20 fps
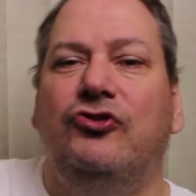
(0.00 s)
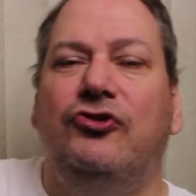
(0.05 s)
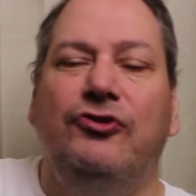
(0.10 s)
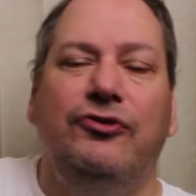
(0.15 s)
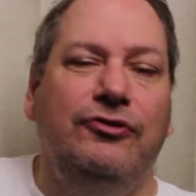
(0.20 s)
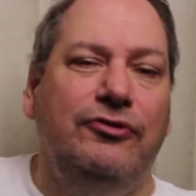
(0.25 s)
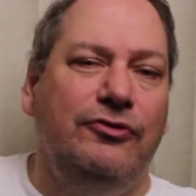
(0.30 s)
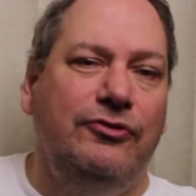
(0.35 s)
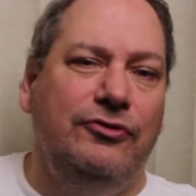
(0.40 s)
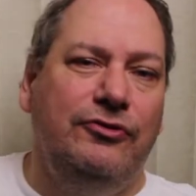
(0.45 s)

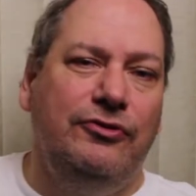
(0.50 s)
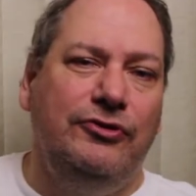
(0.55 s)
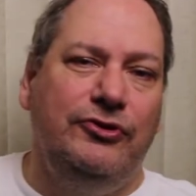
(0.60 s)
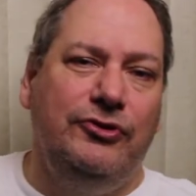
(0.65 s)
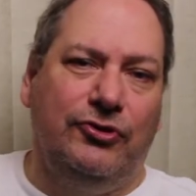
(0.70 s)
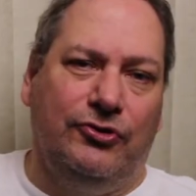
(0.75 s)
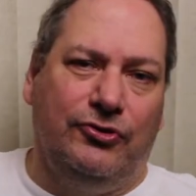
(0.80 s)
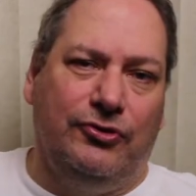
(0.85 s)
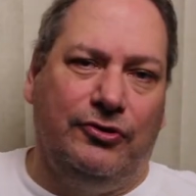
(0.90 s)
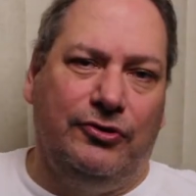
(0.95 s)
to
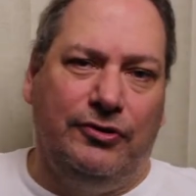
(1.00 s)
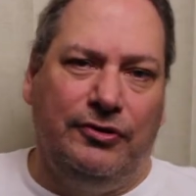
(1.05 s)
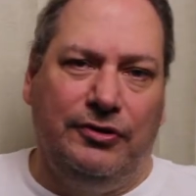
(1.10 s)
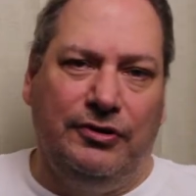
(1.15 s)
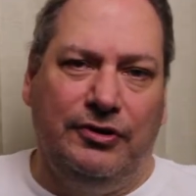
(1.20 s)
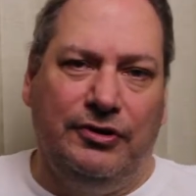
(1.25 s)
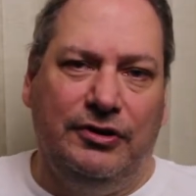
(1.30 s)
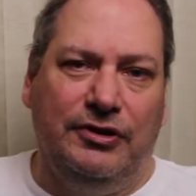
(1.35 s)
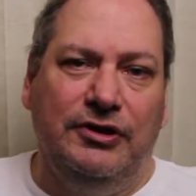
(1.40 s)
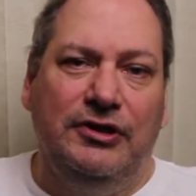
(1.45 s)

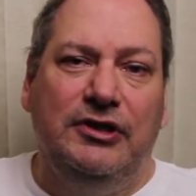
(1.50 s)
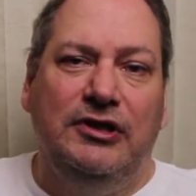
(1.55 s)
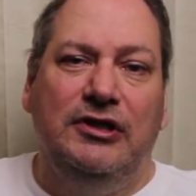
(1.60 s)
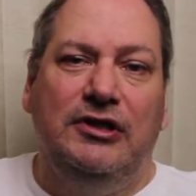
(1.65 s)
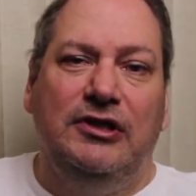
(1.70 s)
your